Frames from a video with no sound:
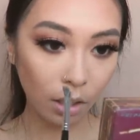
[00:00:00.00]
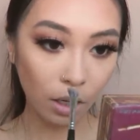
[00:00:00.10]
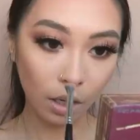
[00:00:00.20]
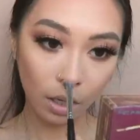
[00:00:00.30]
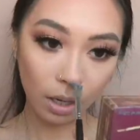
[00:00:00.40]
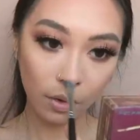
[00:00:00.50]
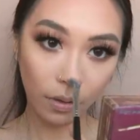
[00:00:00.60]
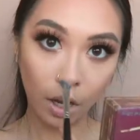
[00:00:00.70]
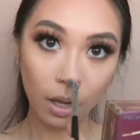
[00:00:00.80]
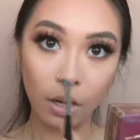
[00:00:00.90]
And I kind of
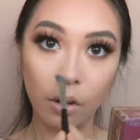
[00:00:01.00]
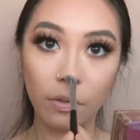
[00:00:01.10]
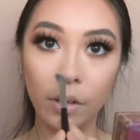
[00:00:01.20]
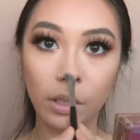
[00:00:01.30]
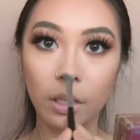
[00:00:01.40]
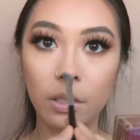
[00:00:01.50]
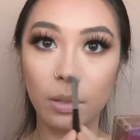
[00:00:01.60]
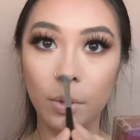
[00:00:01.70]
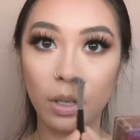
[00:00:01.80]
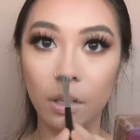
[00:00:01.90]
cut it off at the
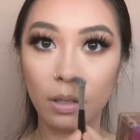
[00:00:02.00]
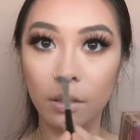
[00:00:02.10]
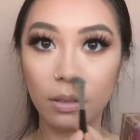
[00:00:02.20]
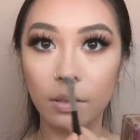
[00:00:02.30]
tip here.